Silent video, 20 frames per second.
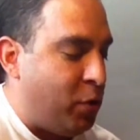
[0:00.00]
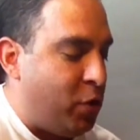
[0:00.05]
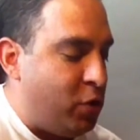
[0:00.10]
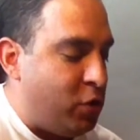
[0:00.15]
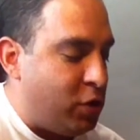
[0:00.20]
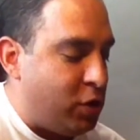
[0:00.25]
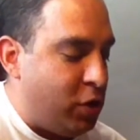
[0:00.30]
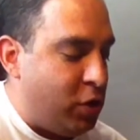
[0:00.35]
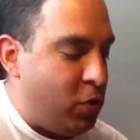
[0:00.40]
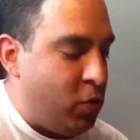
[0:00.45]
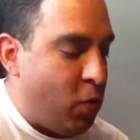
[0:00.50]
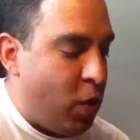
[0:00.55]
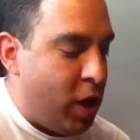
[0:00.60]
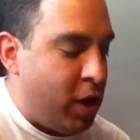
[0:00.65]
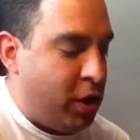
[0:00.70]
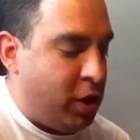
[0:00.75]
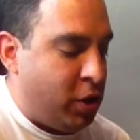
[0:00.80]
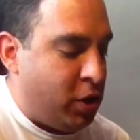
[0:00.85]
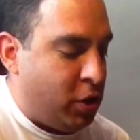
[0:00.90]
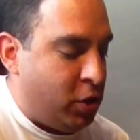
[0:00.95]
Usually you
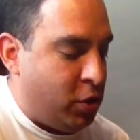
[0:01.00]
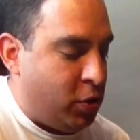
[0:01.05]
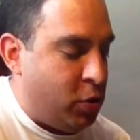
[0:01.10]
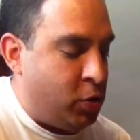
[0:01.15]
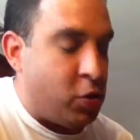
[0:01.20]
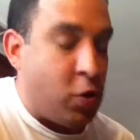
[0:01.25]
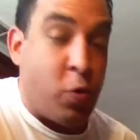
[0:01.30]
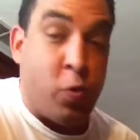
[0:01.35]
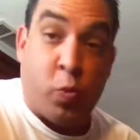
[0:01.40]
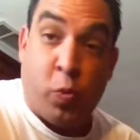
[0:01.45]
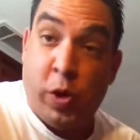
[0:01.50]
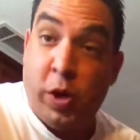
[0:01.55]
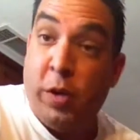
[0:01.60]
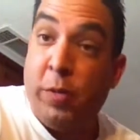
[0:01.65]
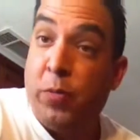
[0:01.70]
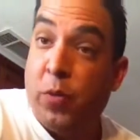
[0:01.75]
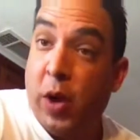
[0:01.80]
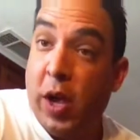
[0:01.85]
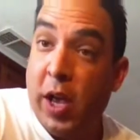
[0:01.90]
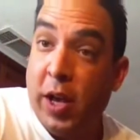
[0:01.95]
want to use
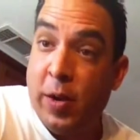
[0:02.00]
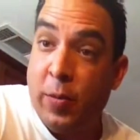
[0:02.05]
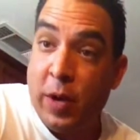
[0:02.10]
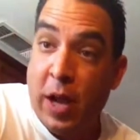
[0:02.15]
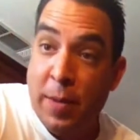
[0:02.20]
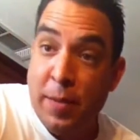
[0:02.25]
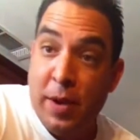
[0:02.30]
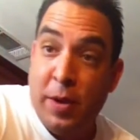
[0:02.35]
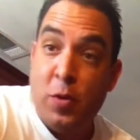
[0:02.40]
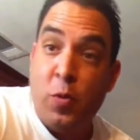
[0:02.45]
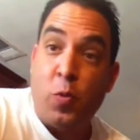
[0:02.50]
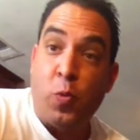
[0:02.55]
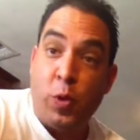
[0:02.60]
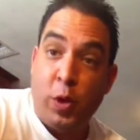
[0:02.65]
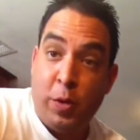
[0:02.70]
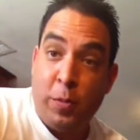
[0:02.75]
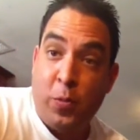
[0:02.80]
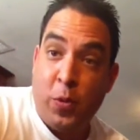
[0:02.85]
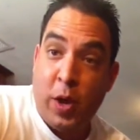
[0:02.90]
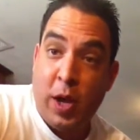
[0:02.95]
real bread. And when I mean
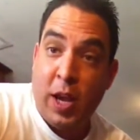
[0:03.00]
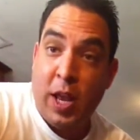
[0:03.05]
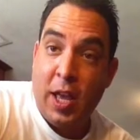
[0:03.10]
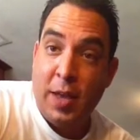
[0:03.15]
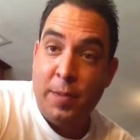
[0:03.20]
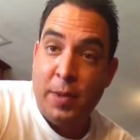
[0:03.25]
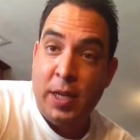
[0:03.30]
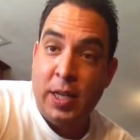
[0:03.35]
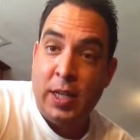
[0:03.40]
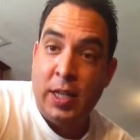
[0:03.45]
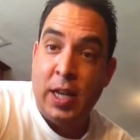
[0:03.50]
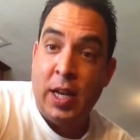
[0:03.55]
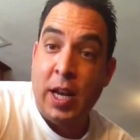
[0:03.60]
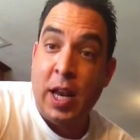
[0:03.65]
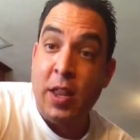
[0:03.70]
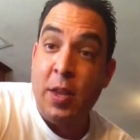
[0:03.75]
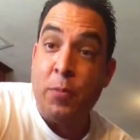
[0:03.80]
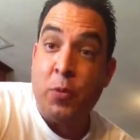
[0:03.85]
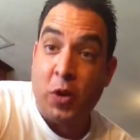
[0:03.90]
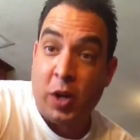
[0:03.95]
real bread, I mean
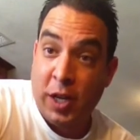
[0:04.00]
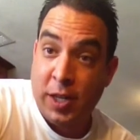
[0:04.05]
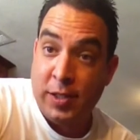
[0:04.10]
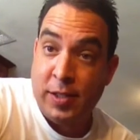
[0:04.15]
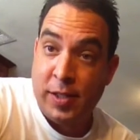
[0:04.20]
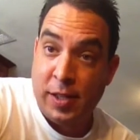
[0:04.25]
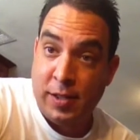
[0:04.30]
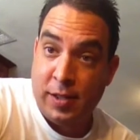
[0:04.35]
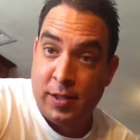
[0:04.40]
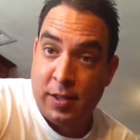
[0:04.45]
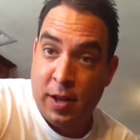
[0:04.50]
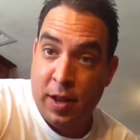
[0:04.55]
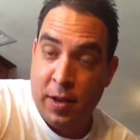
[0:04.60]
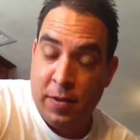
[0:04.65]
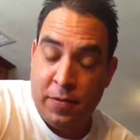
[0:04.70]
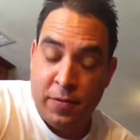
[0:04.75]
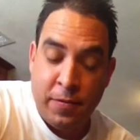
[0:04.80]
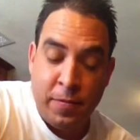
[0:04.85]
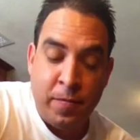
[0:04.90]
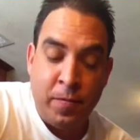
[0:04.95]
none of the processed
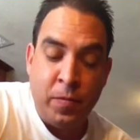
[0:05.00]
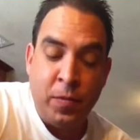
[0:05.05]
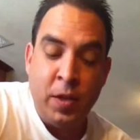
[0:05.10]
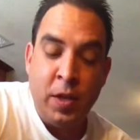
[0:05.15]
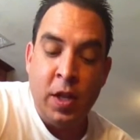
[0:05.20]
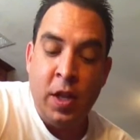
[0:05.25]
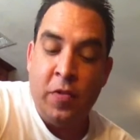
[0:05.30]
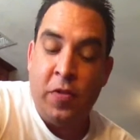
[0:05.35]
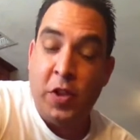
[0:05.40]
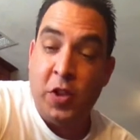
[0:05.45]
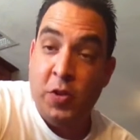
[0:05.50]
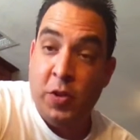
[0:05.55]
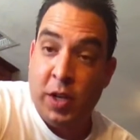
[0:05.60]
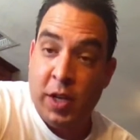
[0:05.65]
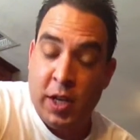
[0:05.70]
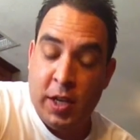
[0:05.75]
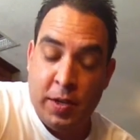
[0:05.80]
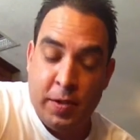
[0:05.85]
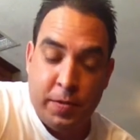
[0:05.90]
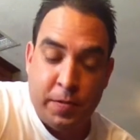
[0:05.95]
stuff that you
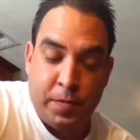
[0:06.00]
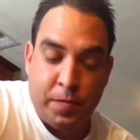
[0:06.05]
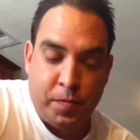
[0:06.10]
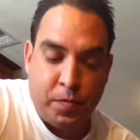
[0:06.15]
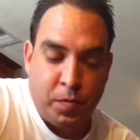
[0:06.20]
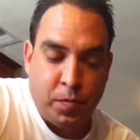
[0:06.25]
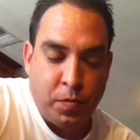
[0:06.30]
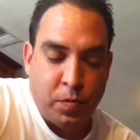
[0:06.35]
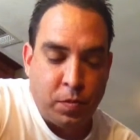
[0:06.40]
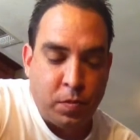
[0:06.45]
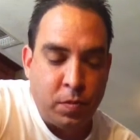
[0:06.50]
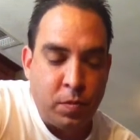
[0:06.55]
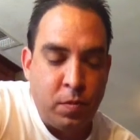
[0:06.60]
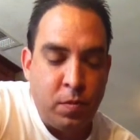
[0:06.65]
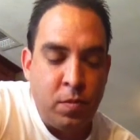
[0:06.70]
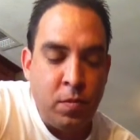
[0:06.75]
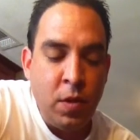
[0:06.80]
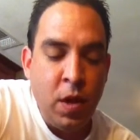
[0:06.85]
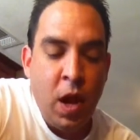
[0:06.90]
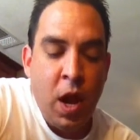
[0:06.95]
get
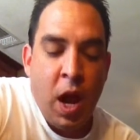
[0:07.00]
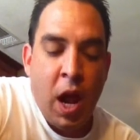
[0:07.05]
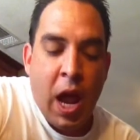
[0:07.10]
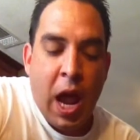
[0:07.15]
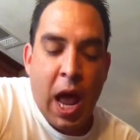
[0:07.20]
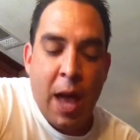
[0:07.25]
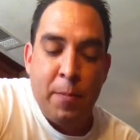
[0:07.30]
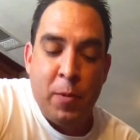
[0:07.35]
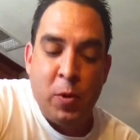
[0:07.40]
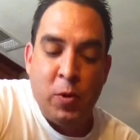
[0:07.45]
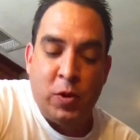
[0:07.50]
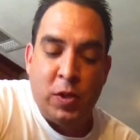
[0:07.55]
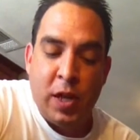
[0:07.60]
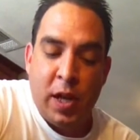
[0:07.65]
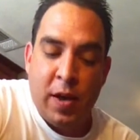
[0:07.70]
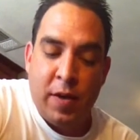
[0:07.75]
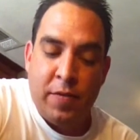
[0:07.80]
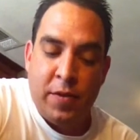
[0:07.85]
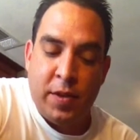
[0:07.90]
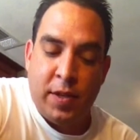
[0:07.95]
at
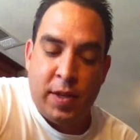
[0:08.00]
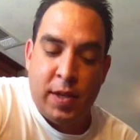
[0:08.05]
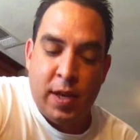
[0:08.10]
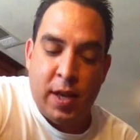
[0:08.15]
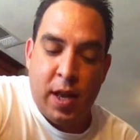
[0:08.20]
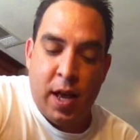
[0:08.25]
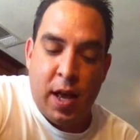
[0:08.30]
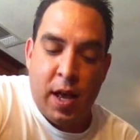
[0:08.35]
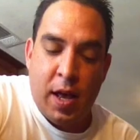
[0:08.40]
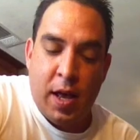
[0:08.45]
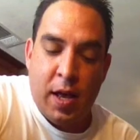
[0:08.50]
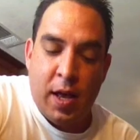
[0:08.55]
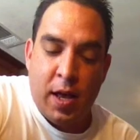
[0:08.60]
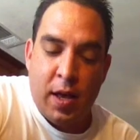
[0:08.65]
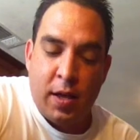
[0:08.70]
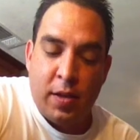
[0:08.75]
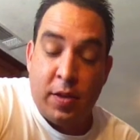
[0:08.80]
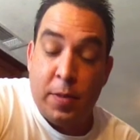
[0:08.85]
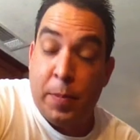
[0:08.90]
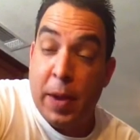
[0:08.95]
most of
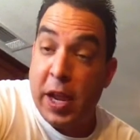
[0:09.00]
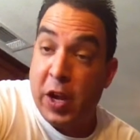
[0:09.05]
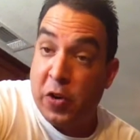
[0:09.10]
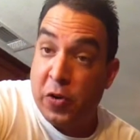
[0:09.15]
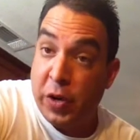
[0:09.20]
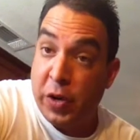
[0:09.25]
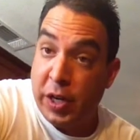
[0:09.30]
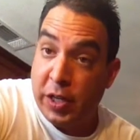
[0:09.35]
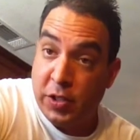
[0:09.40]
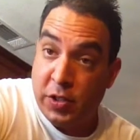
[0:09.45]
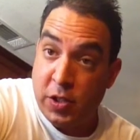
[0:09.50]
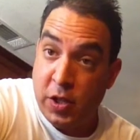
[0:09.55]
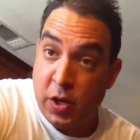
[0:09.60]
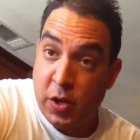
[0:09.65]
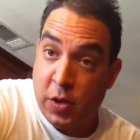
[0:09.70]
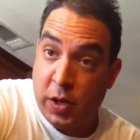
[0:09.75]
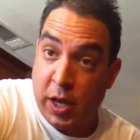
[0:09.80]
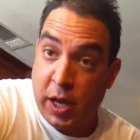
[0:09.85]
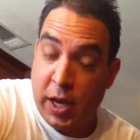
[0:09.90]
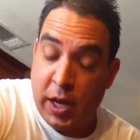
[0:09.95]
the bakeries,
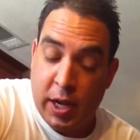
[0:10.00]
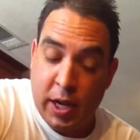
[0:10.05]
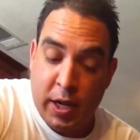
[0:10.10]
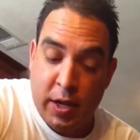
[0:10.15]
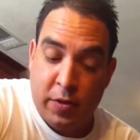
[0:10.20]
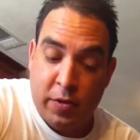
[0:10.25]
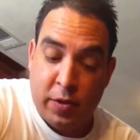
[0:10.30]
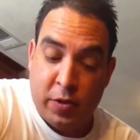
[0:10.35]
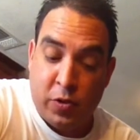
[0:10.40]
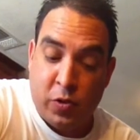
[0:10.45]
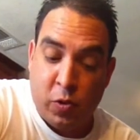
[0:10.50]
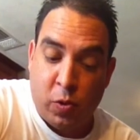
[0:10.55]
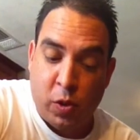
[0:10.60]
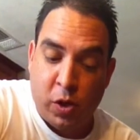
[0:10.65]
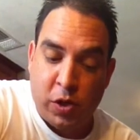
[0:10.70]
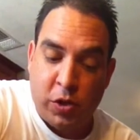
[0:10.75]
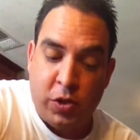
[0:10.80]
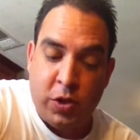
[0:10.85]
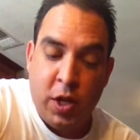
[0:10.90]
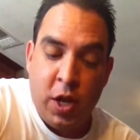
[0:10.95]
okay, in the
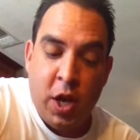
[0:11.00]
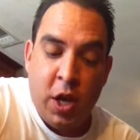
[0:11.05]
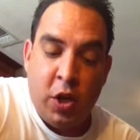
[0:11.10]
stores.